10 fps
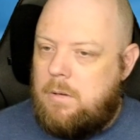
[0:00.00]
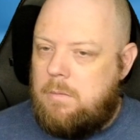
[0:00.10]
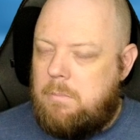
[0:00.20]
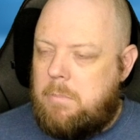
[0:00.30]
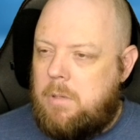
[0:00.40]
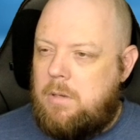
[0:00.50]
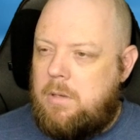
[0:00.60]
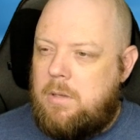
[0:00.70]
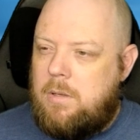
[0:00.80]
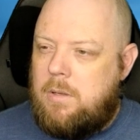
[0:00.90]
But
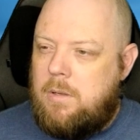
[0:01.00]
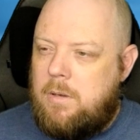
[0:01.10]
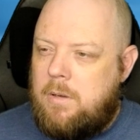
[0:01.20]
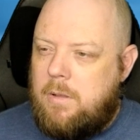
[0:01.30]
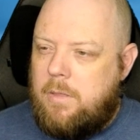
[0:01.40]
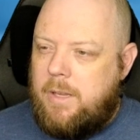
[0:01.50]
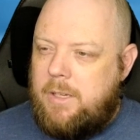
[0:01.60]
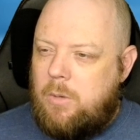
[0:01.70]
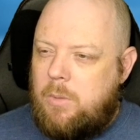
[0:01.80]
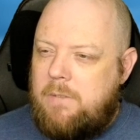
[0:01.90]
they
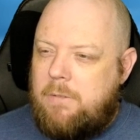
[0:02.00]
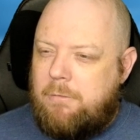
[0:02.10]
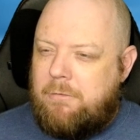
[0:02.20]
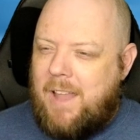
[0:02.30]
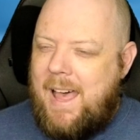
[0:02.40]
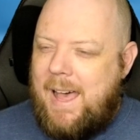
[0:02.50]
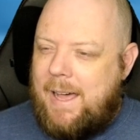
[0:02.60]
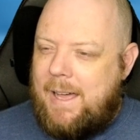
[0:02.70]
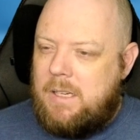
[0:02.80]
don't even fly.